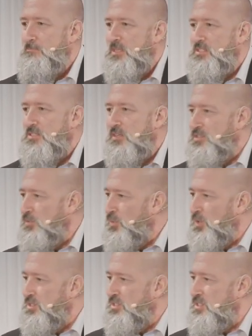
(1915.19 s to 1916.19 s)
It's not the
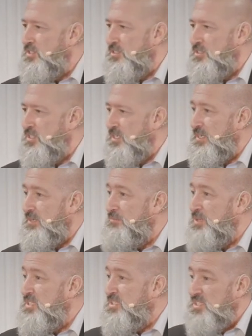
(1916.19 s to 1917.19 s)
words that they're singing,
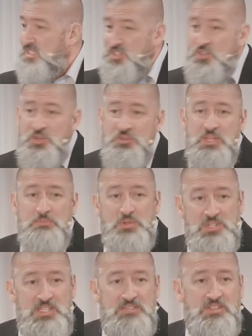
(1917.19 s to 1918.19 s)
but it's that you know they
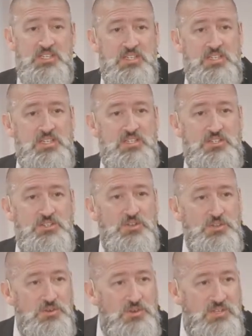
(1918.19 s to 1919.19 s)
believe it. You
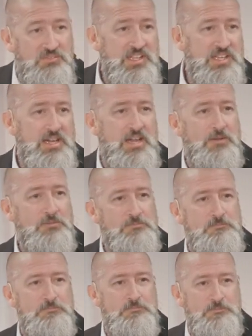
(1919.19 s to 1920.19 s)
know they're living it out.
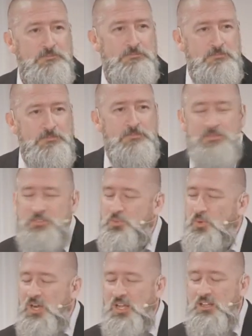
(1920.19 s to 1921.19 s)

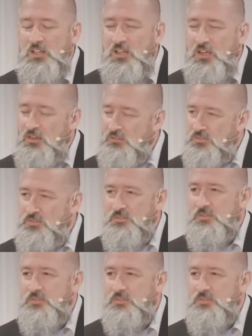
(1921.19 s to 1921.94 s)
It's what I love.